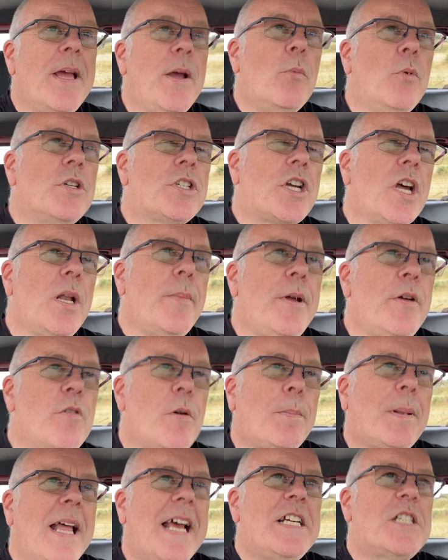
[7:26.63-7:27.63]
It was going to be
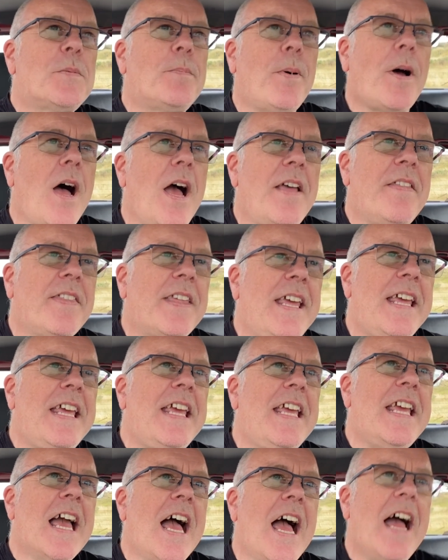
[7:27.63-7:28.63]
replaced by
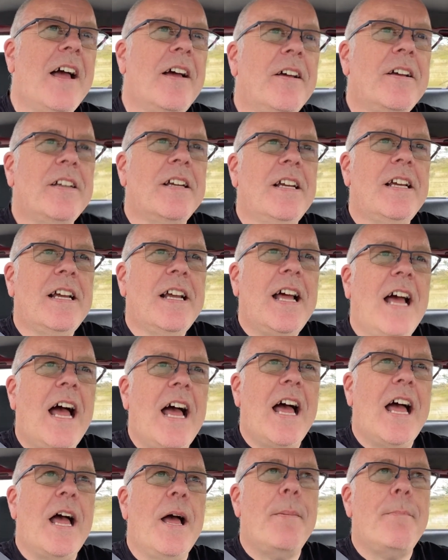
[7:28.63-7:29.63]
the
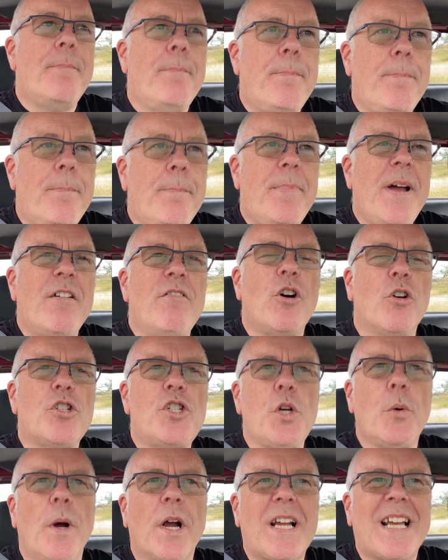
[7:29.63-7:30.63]

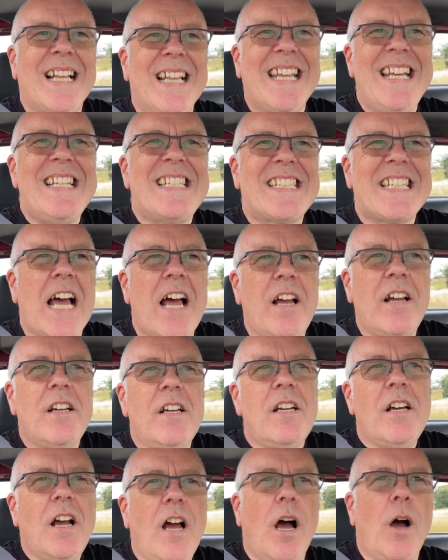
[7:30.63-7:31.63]
Perodua Kalisa,
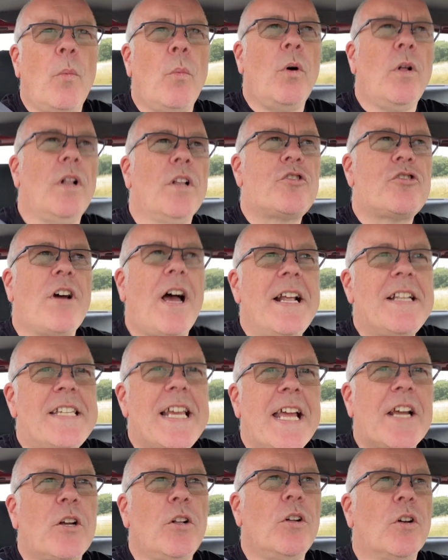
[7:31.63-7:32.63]
and we'll try and
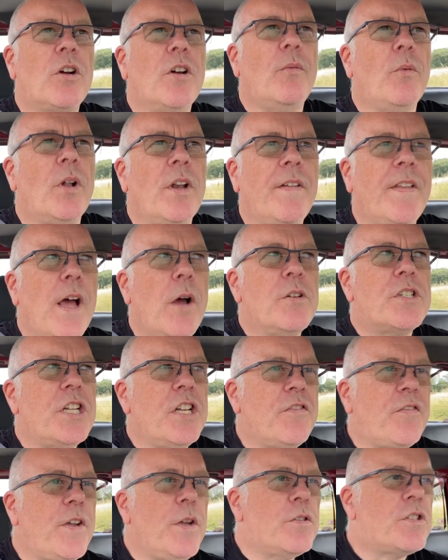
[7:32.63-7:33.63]
take a look at one of those
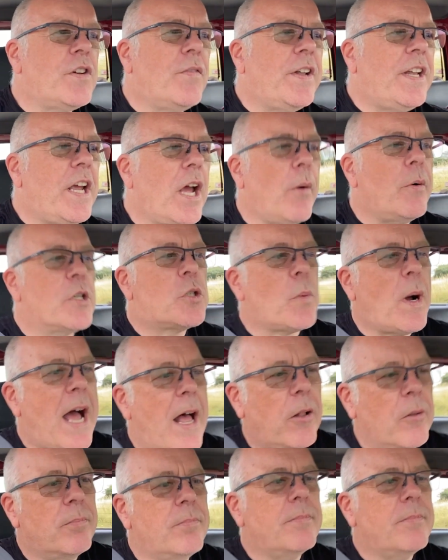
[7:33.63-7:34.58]
in a future video as well.